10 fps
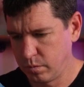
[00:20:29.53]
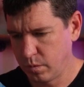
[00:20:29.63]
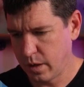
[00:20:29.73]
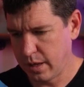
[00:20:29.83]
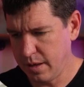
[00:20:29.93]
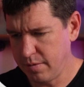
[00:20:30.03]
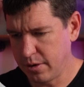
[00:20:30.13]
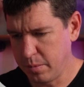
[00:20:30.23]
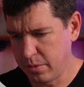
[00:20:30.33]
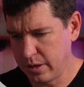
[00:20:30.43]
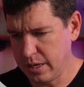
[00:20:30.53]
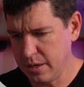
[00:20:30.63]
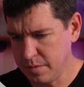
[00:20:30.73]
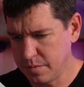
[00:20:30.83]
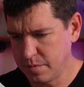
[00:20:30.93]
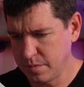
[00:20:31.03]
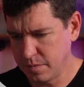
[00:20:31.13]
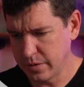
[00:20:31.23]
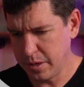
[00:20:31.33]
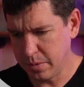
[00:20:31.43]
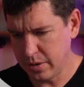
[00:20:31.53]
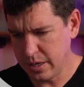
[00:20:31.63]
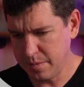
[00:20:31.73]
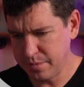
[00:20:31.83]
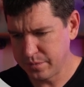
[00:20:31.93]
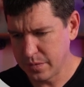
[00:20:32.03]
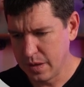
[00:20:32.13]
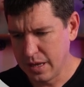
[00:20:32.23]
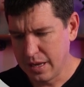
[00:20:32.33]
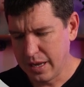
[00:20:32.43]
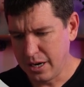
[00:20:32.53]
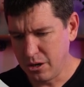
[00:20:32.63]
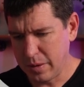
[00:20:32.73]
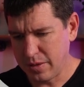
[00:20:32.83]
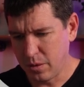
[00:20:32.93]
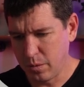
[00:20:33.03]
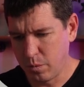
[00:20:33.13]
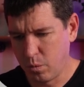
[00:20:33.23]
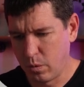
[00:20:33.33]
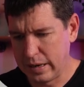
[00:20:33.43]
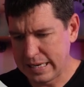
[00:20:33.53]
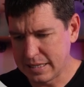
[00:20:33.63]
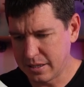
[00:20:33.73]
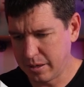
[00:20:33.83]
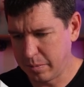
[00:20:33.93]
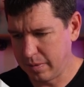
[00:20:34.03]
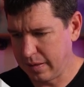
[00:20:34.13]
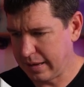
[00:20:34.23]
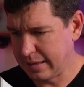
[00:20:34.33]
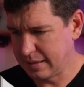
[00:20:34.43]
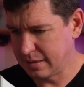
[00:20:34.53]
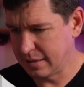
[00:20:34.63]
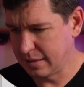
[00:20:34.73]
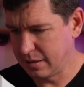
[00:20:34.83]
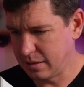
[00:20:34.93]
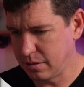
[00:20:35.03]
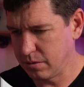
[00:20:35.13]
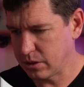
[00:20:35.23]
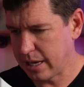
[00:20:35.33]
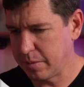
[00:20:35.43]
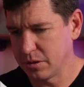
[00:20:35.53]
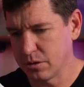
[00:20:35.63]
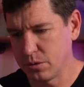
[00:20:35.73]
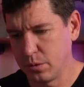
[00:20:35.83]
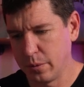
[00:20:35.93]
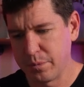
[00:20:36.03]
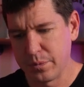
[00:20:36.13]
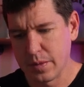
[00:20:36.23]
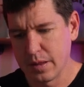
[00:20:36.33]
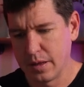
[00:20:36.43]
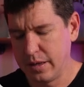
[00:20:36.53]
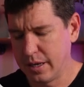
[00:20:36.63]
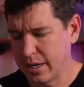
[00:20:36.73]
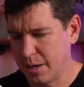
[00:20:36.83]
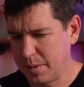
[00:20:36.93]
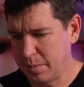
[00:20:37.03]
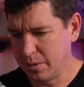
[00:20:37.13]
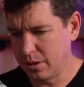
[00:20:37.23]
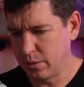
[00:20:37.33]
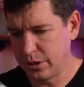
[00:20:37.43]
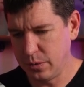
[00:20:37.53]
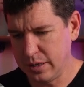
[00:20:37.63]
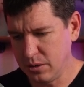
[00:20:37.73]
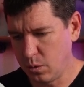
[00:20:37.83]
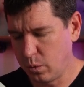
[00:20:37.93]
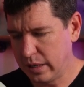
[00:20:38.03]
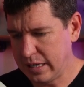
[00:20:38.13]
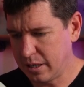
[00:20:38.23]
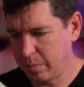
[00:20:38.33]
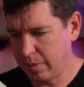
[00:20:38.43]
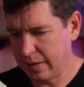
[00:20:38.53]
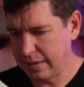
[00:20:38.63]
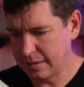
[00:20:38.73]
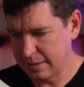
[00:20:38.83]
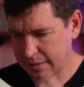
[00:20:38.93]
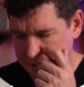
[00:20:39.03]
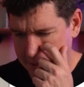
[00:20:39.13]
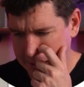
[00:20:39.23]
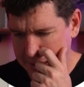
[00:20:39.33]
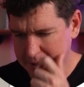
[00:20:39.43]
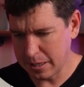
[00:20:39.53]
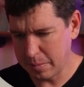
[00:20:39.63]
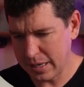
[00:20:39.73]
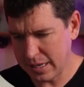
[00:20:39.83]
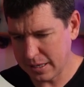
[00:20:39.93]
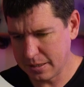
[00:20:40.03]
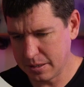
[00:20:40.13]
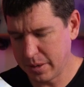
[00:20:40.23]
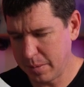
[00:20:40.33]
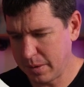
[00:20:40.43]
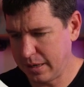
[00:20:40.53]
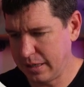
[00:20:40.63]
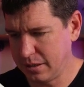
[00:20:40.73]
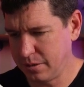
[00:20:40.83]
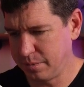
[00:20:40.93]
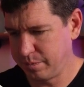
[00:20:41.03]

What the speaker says: Okay, very pretty. Very pretty. I don't know about the white appliances. Oh, those cabinets look cool. Yeah, comment below. Are you into white appliances? Is that making a comeback? Am I behind?